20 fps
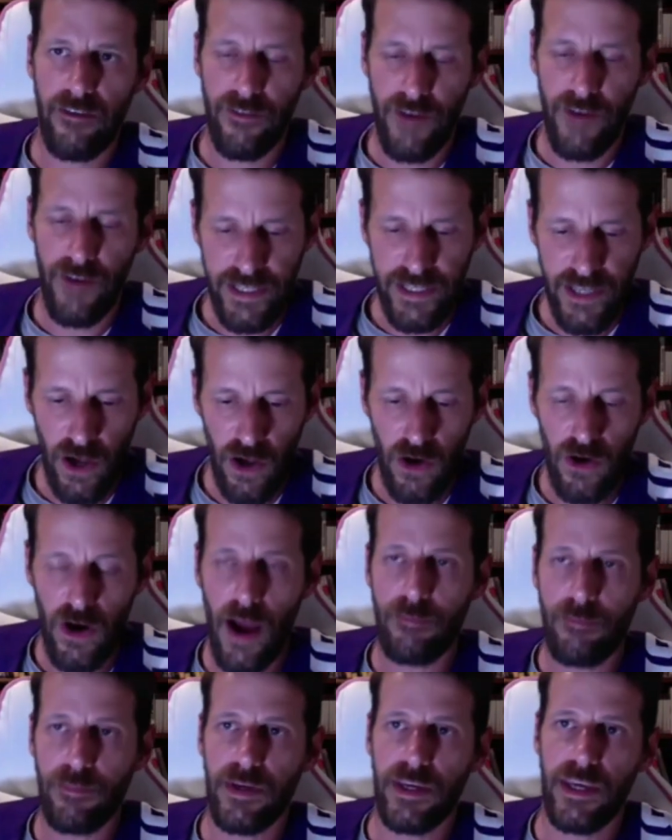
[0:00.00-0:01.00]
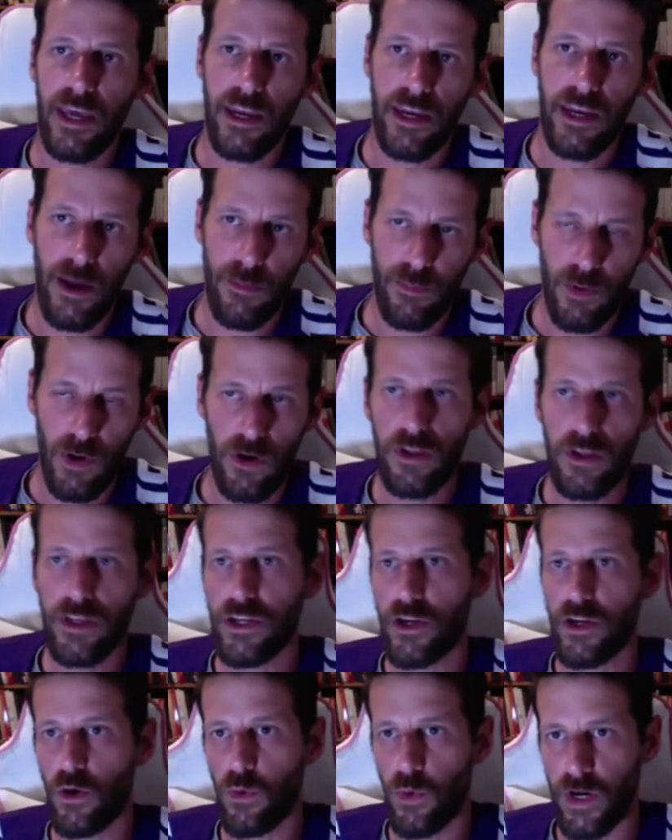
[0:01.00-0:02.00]
If I tell her I'm getting up early to
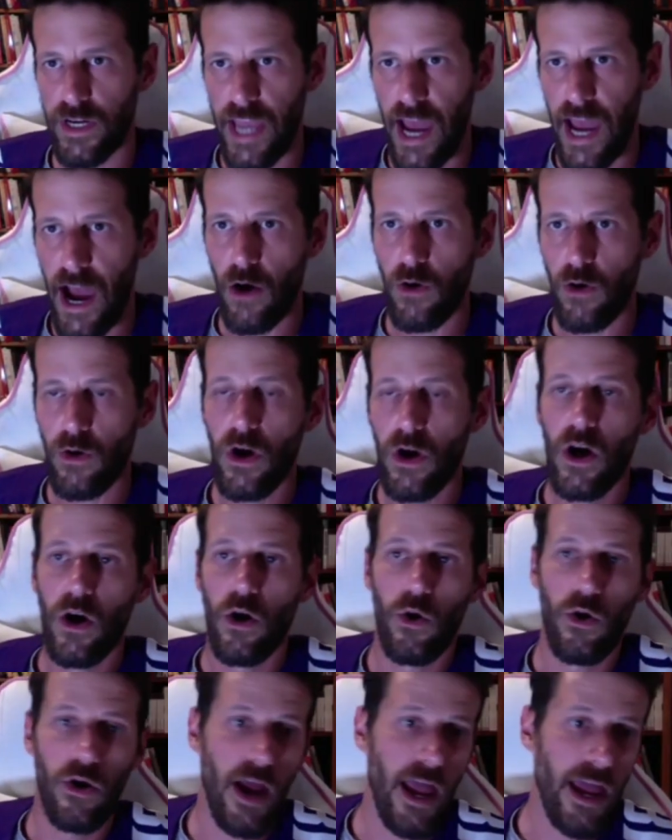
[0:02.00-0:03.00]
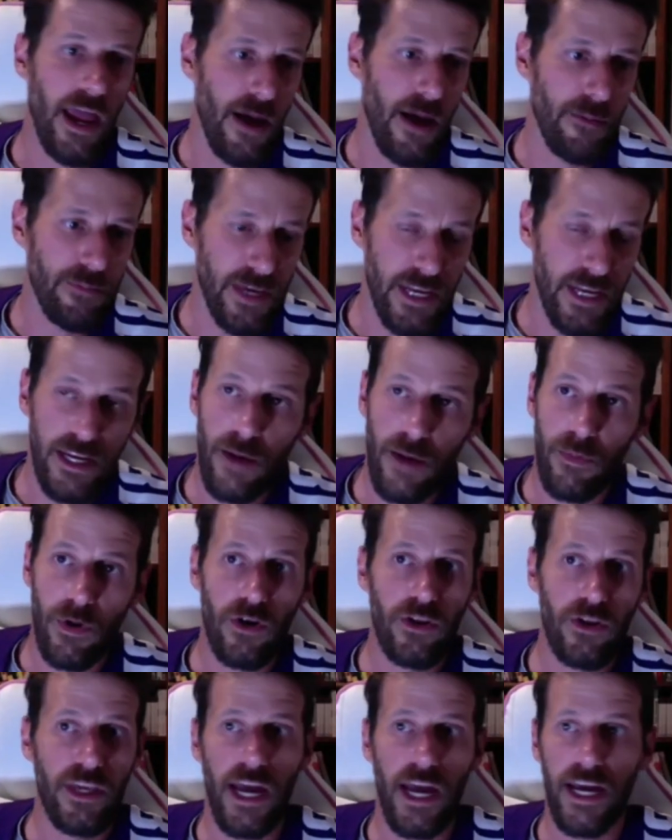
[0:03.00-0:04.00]
go work out, or hey, I'm getting up
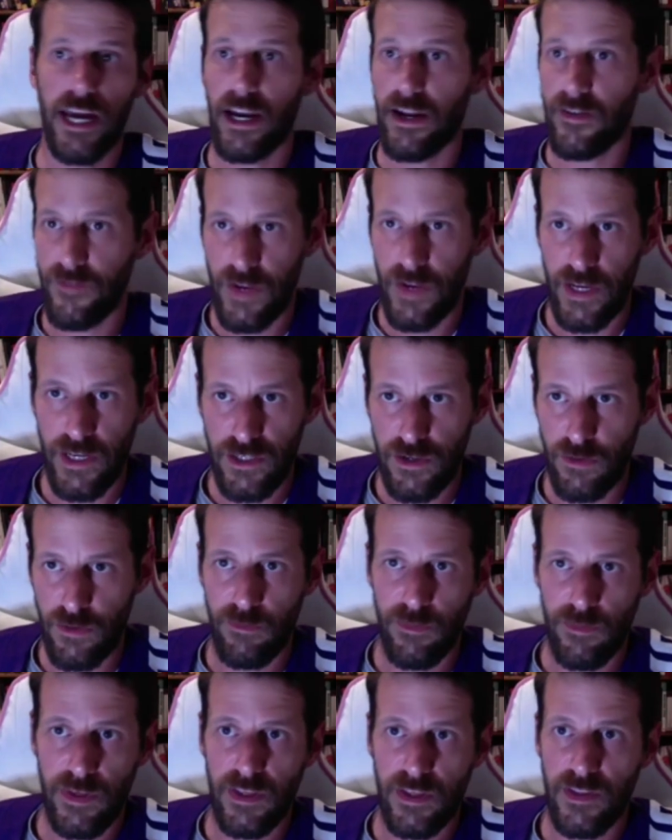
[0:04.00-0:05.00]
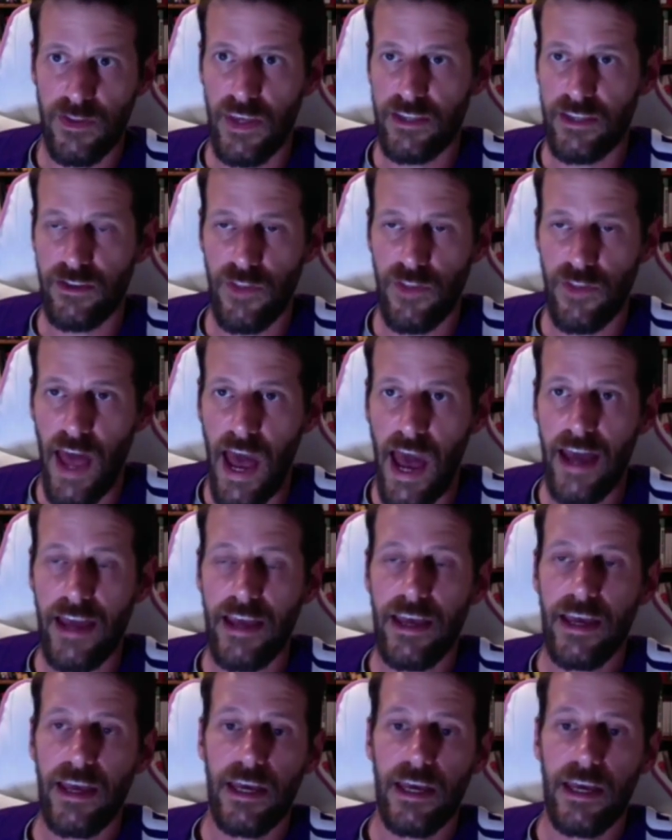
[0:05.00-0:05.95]
early, I got to finish some this or that,